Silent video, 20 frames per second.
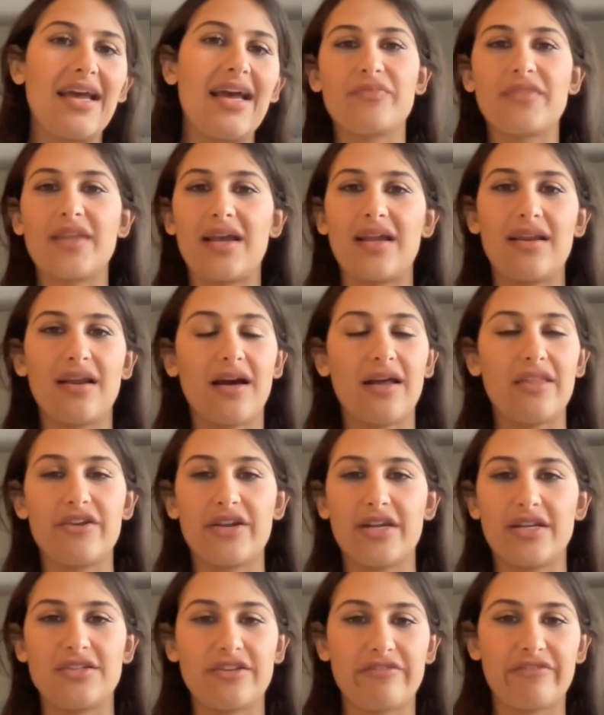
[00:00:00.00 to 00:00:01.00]
and other
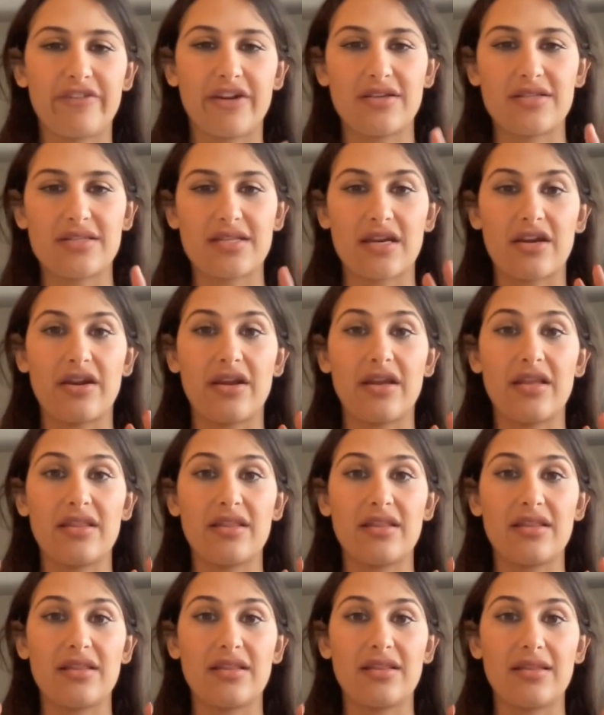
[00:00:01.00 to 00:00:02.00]
interferons that
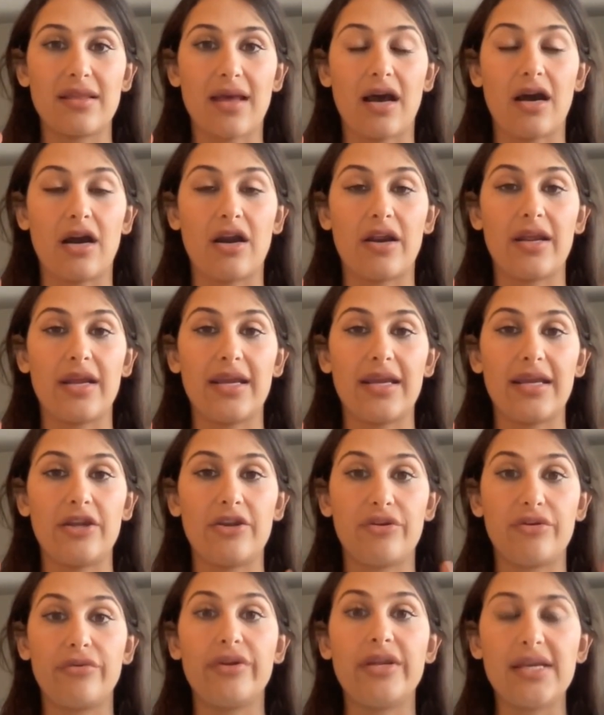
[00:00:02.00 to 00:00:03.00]
are
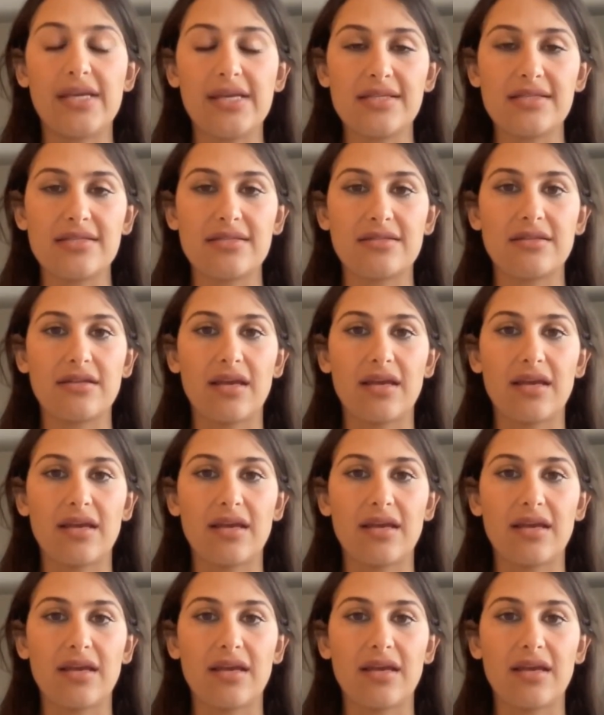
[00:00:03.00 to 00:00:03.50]
increased